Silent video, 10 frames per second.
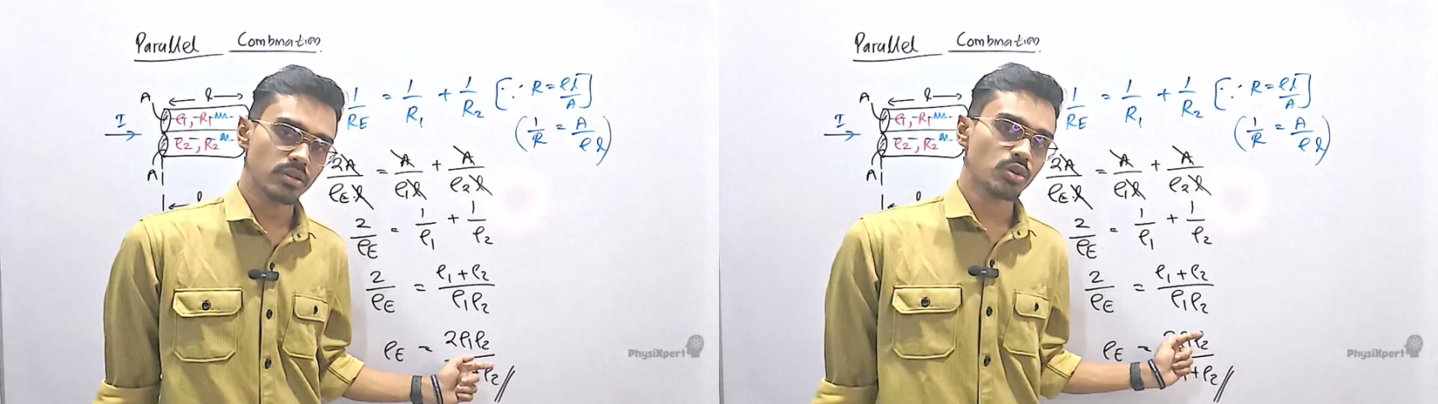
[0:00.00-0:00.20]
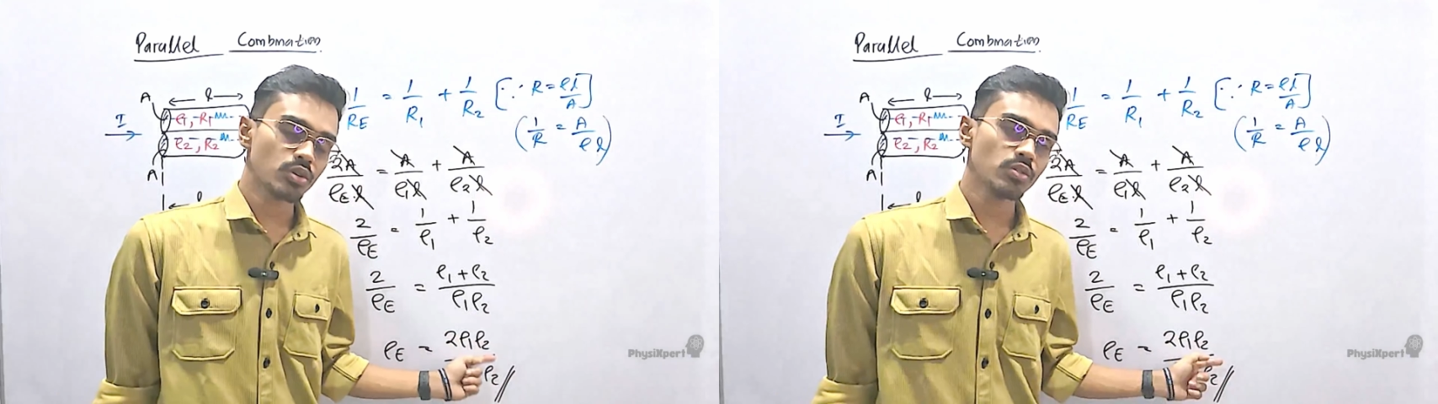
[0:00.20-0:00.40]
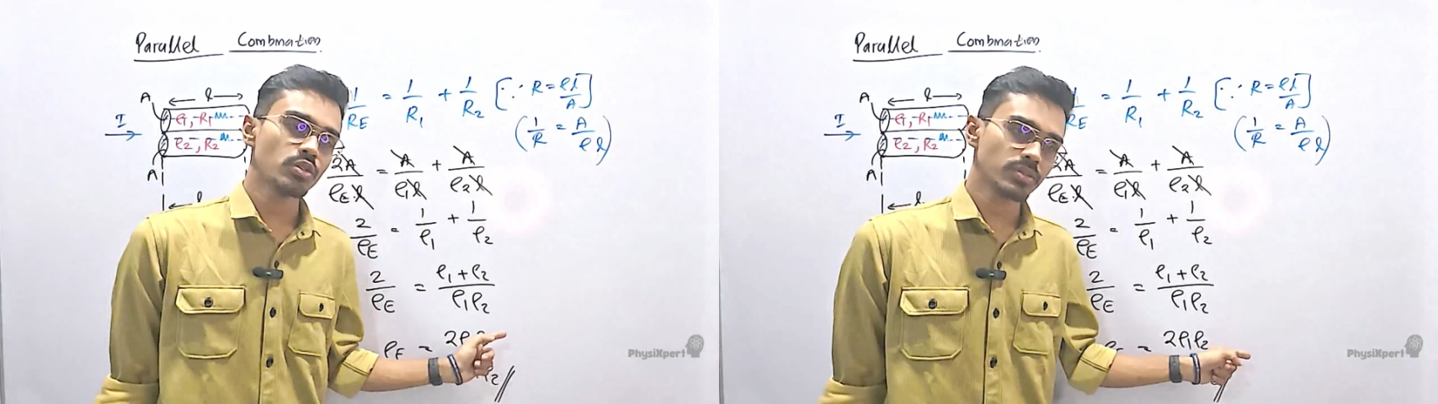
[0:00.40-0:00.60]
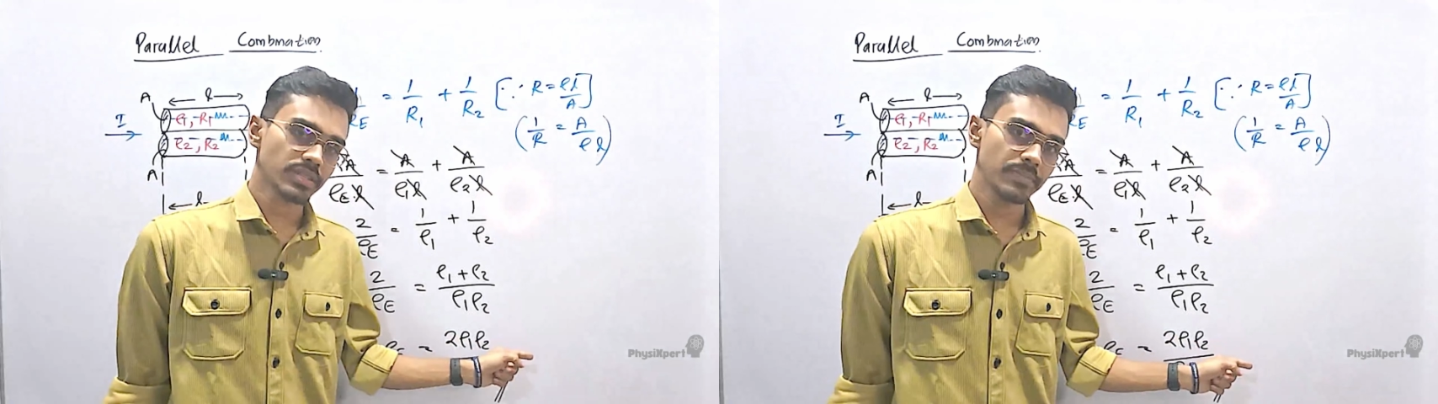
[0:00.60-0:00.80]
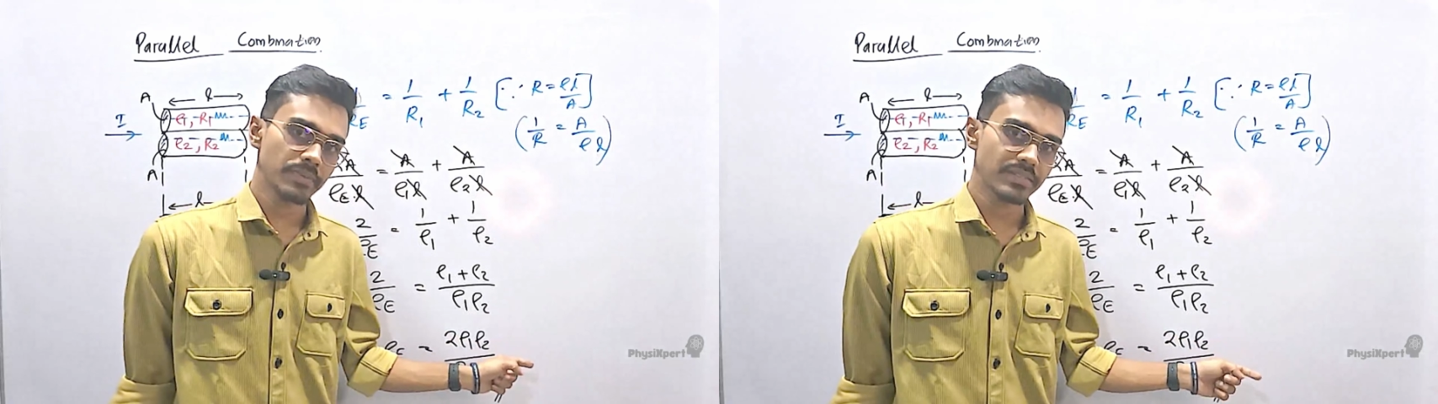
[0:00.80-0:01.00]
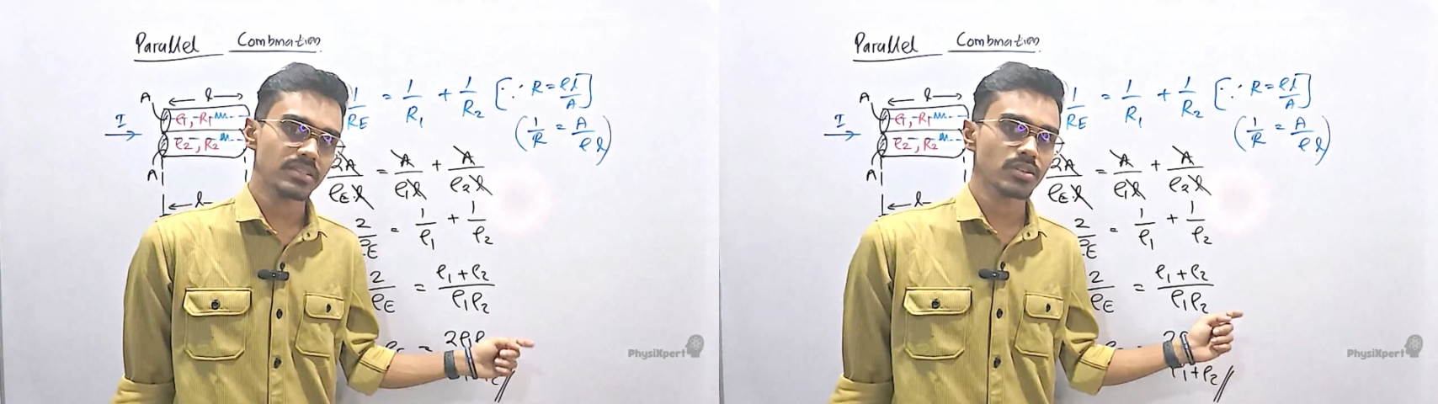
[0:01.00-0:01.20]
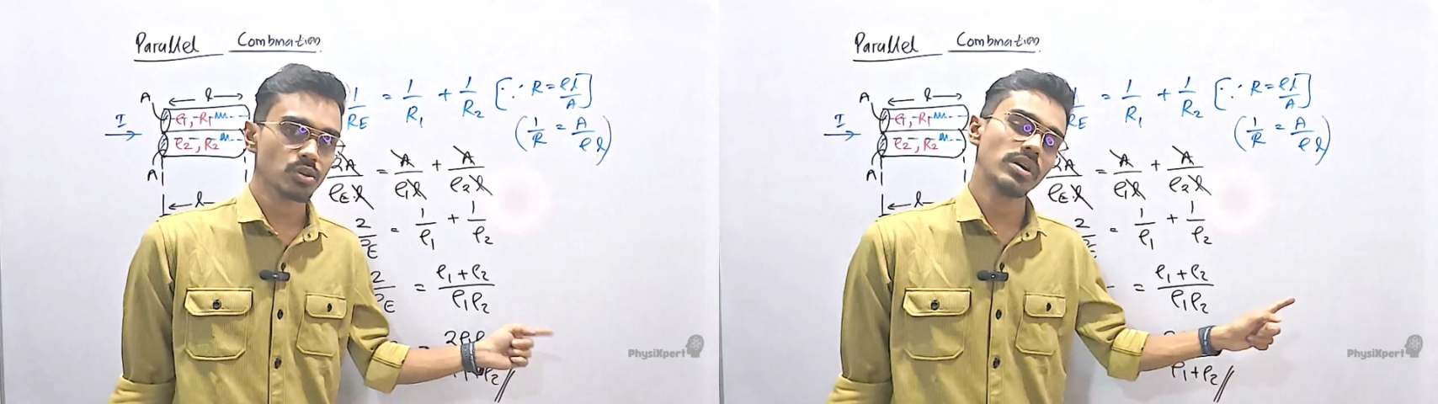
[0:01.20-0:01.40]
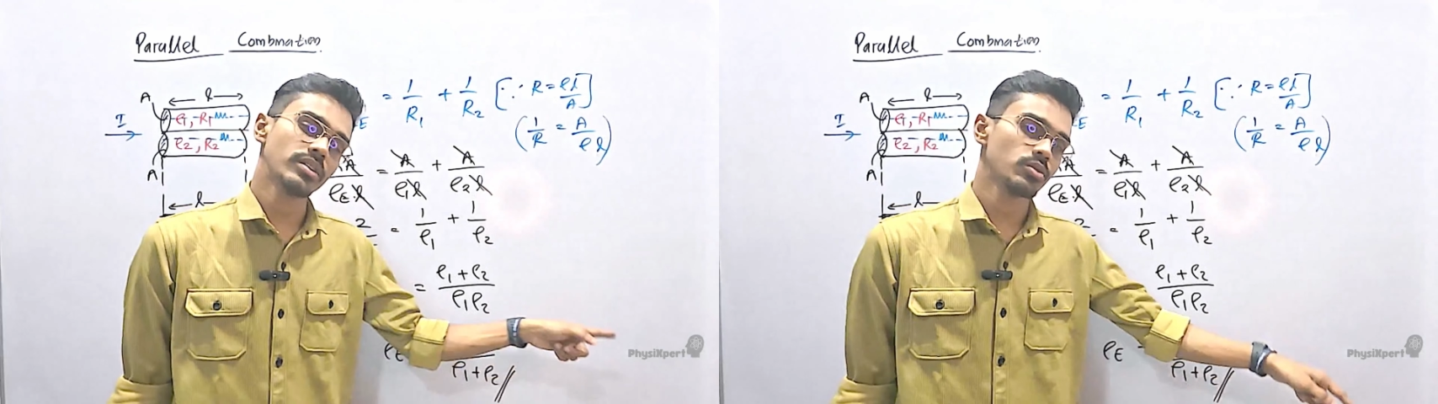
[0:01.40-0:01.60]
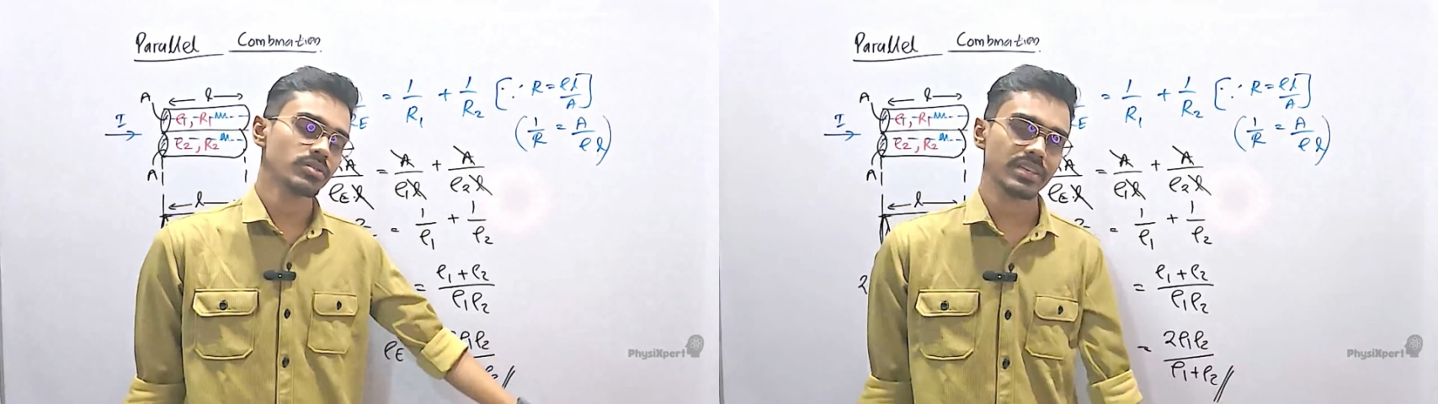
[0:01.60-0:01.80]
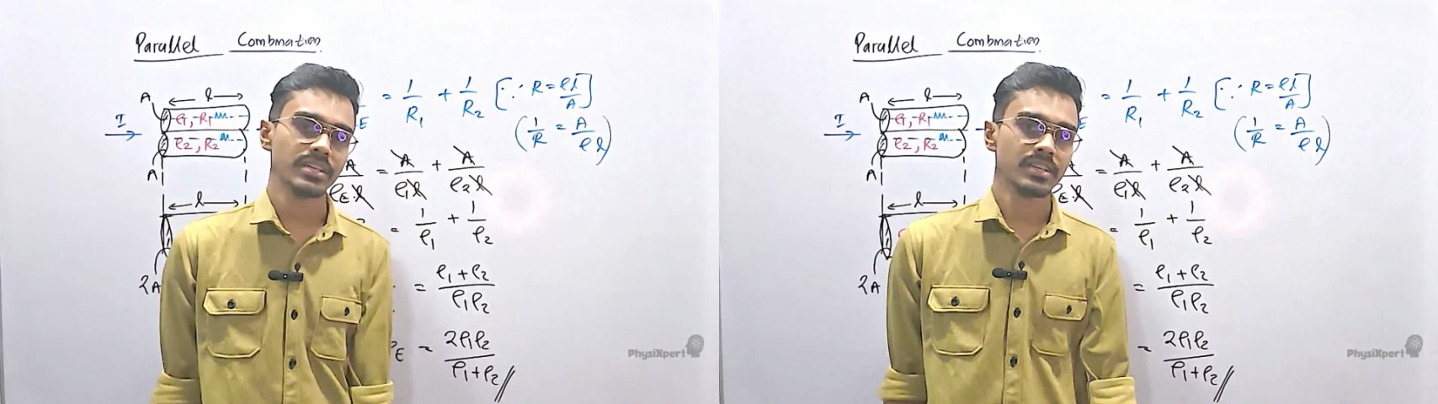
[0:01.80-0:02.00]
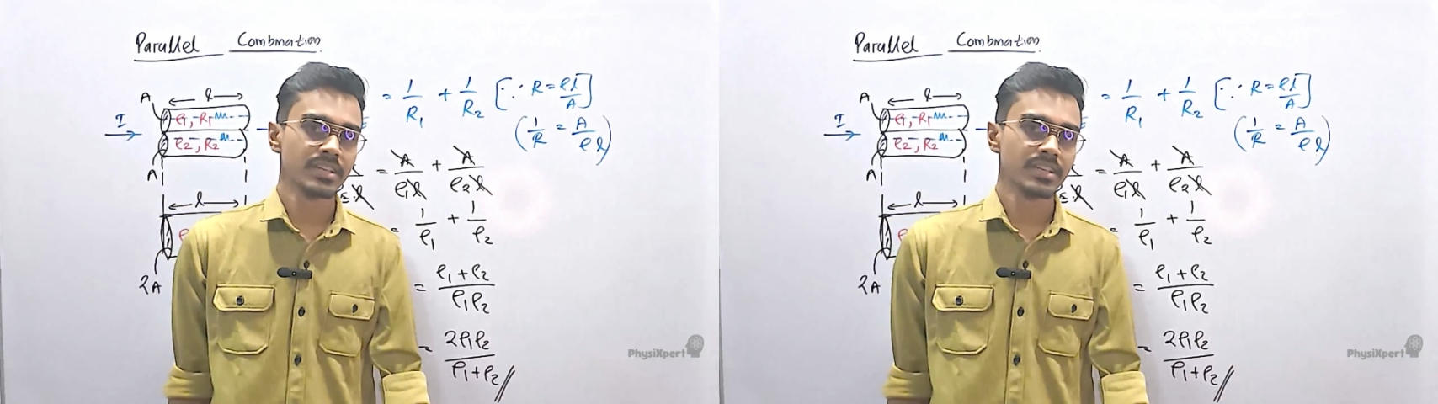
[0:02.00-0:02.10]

rho 2 rho 3 plus rho 1 rho 3.